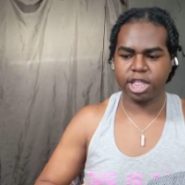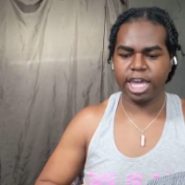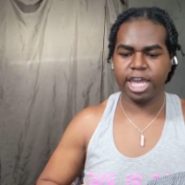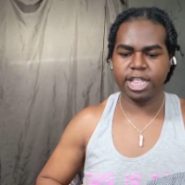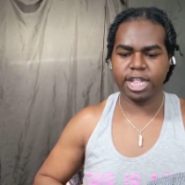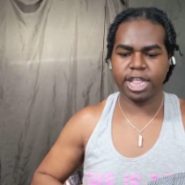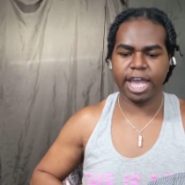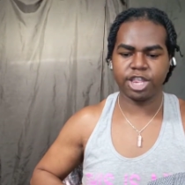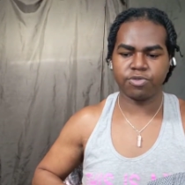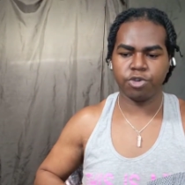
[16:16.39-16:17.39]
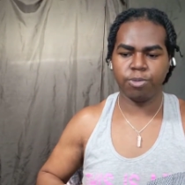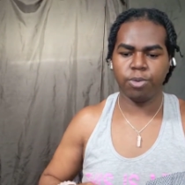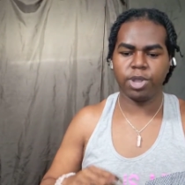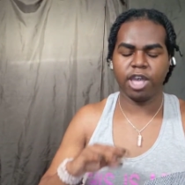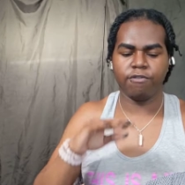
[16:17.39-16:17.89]
like in the classroom or
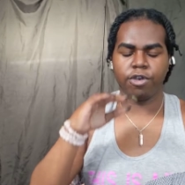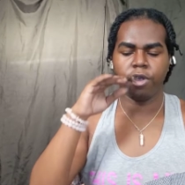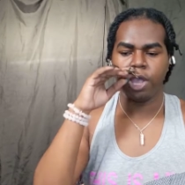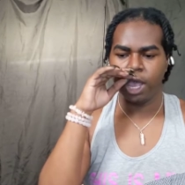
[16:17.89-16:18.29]
whatever,